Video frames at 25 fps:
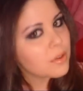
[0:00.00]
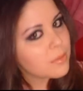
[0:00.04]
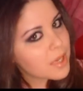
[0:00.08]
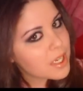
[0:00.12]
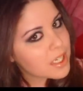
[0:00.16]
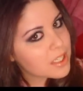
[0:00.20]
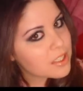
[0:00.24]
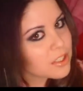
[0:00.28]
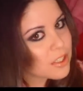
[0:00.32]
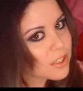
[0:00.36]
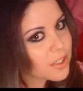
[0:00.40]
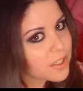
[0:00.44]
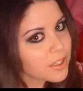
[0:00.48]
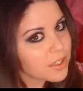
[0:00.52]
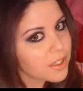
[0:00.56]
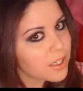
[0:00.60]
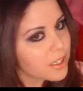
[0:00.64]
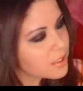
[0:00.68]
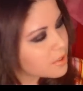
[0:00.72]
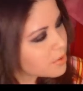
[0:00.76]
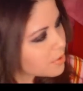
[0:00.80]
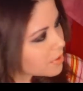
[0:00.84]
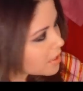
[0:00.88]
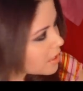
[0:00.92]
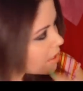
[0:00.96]
to make sure your hair
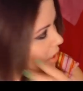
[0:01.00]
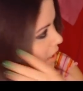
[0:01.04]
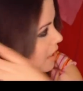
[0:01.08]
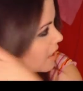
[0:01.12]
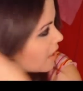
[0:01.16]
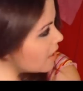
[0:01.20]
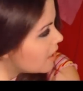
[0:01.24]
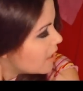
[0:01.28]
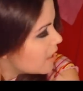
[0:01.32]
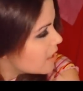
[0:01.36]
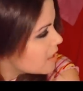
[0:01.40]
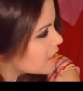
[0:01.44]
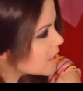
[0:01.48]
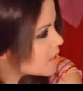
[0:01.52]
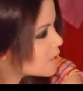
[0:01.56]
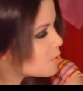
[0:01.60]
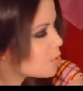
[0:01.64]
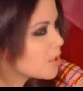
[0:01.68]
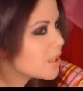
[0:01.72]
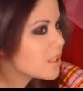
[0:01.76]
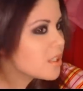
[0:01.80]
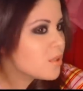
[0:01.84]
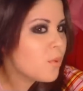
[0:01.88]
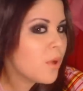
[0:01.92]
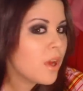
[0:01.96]
is really good. This
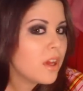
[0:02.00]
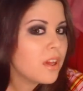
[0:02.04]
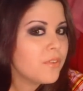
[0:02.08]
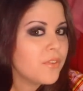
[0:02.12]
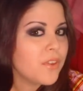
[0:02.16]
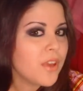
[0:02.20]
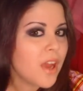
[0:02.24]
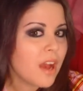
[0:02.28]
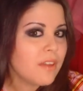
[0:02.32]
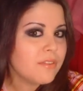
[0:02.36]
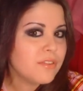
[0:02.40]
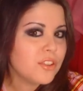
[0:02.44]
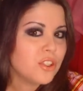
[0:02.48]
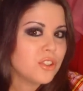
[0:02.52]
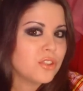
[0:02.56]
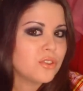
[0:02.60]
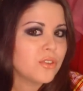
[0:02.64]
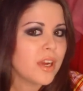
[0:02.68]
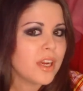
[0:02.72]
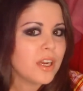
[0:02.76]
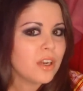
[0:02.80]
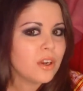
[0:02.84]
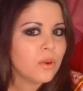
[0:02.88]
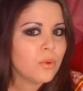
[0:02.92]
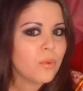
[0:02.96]
works well if you have
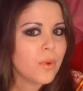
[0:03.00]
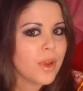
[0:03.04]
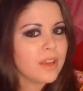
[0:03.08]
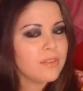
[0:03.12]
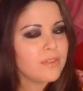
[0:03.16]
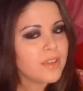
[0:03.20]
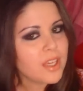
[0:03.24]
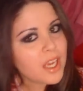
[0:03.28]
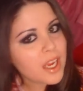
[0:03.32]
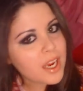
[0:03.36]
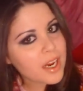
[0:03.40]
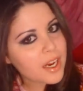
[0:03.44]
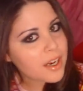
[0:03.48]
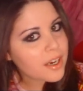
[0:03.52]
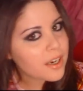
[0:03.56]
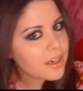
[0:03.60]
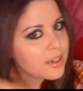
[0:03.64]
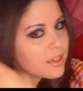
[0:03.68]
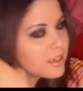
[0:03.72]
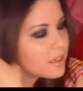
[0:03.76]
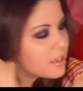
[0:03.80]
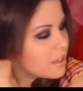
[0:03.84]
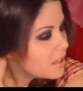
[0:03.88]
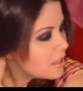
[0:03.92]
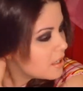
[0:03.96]
straight or wavy
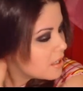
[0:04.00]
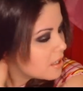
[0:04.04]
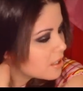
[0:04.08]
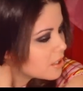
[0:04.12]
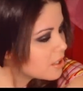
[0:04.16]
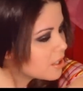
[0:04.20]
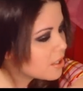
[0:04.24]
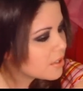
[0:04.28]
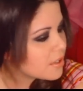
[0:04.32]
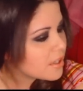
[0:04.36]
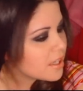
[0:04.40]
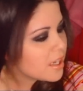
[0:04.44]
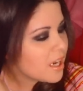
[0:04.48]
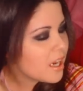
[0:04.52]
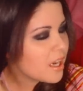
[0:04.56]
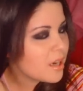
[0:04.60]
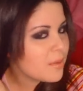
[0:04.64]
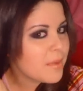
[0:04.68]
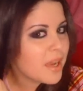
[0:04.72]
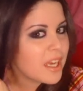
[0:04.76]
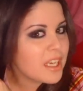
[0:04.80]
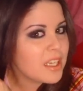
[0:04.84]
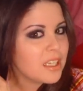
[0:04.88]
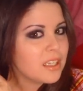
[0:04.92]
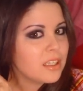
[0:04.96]
hair. Curly hair
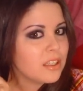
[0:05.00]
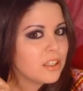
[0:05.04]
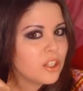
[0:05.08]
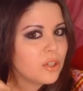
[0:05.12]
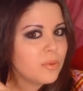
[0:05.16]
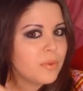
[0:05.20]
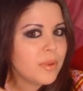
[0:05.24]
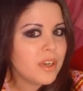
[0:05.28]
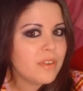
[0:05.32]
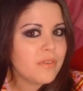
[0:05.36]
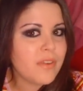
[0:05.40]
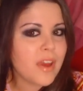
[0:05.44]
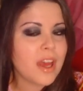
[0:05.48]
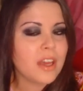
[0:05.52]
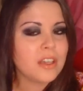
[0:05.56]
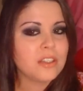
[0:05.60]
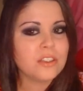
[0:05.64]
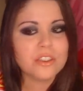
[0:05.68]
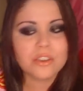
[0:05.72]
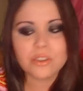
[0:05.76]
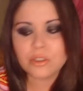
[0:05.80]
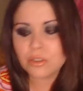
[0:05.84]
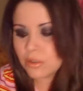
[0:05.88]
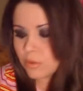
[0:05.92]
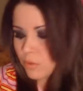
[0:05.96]
might need a little bit of
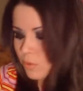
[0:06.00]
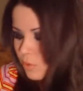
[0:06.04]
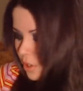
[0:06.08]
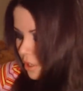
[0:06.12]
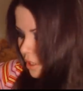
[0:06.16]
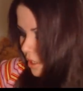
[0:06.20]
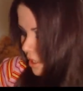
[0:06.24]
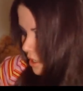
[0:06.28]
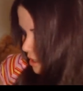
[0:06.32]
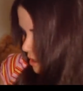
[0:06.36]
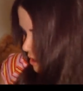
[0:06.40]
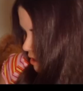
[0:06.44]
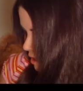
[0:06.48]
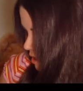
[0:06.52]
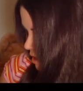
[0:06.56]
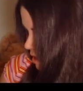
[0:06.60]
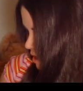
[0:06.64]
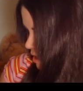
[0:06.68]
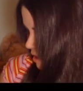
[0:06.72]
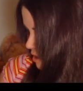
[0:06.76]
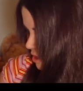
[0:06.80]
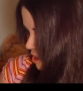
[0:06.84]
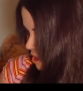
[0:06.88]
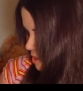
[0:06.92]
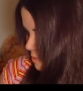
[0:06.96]
extra work
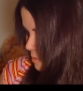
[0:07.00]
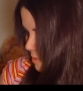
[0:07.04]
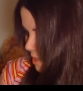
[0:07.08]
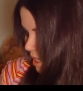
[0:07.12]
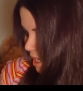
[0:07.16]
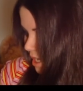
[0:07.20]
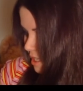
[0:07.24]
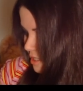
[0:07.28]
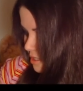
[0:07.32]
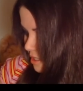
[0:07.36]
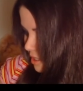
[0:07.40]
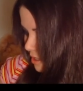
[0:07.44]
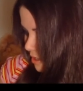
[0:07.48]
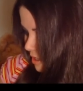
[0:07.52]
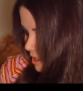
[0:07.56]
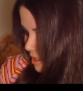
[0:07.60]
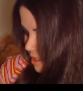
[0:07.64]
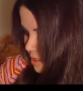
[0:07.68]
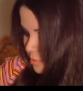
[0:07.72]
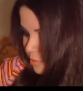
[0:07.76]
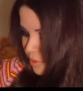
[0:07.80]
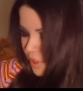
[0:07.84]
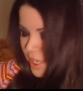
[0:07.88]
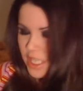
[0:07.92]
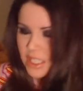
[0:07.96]
just because there
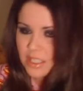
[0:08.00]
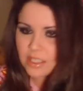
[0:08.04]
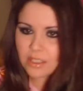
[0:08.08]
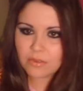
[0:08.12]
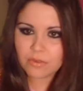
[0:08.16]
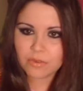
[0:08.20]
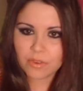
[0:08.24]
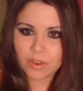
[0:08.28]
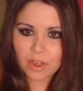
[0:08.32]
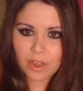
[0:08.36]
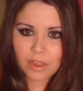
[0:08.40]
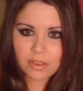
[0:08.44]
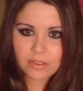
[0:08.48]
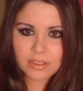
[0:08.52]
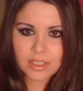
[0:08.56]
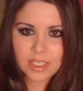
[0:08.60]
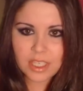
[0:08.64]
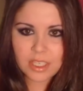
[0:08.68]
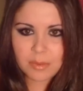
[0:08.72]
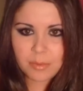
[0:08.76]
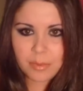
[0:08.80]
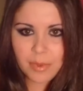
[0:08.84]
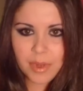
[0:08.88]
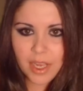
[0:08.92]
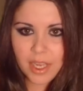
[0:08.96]
is braids involved
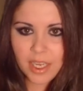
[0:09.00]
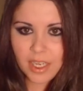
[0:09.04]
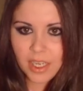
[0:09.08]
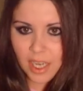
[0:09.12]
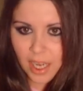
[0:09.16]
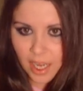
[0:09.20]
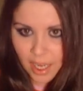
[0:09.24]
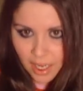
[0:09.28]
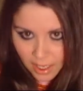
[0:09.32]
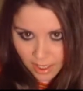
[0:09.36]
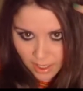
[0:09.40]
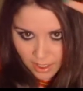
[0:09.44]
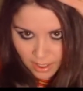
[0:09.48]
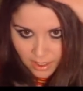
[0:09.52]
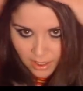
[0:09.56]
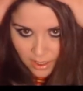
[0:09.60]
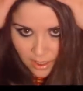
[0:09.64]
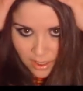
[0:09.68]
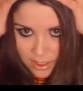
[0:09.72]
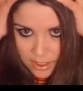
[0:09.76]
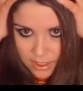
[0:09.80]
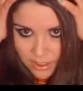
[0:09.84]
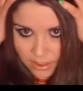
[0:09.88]
and a bun and,